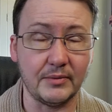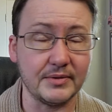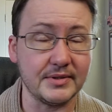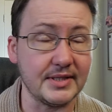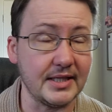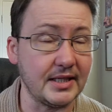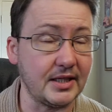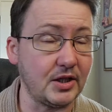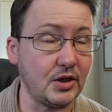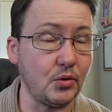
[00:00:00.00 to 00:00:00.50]
I
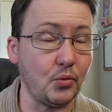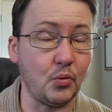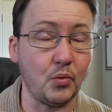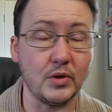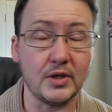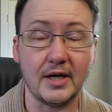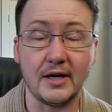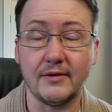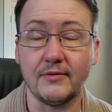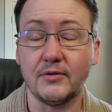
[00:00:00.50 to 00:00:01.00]
was like,
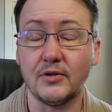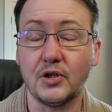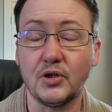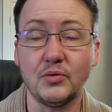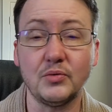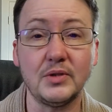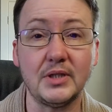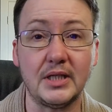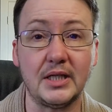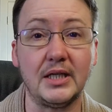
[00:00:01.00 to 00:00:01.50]
whatever
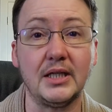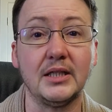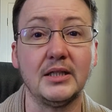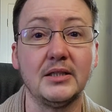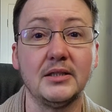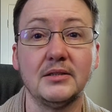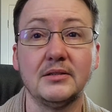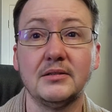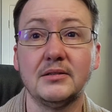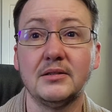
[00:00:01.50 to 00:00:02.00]
you
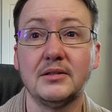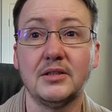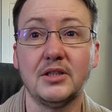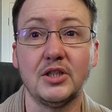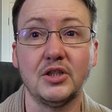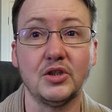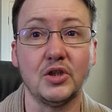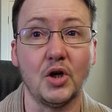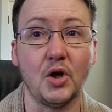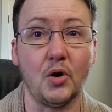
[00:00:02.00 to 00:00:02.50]
need,
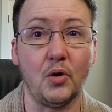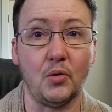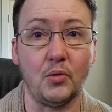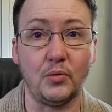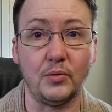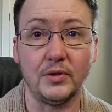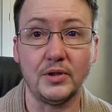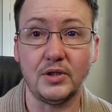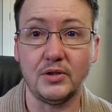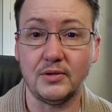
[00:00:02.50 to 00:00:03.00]
you know,
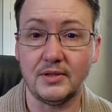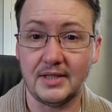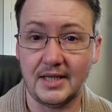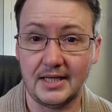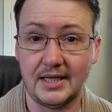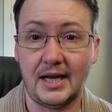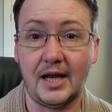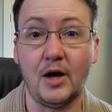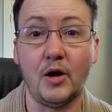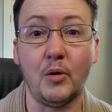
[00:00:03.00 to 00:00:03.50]

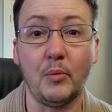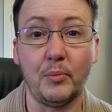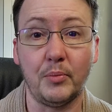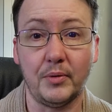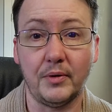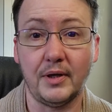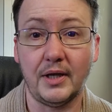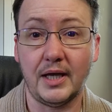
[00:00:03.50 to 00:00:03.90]
get help.